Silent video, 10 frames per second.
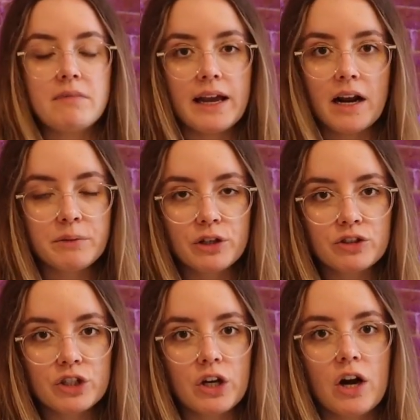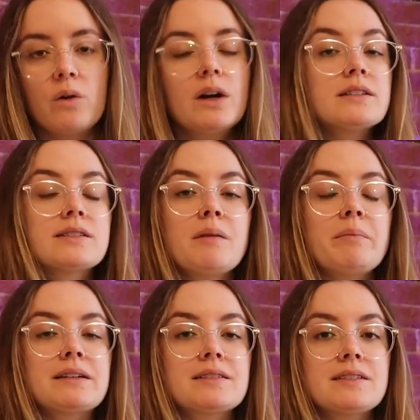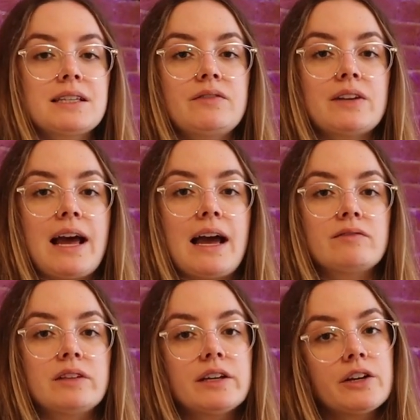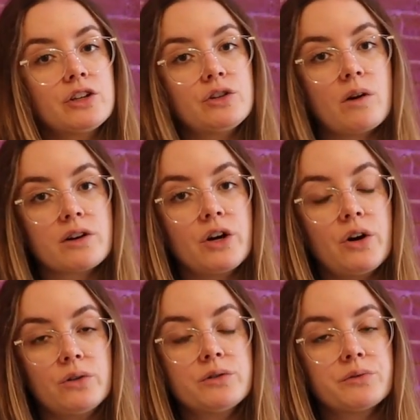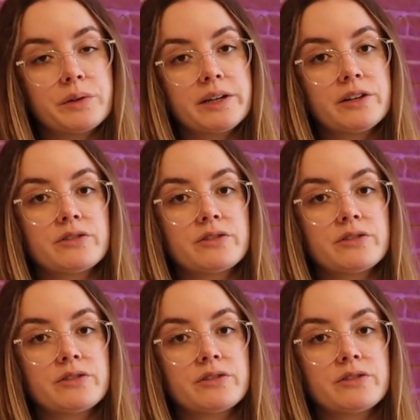I'm good to go. Some buses even have like a QR code reader.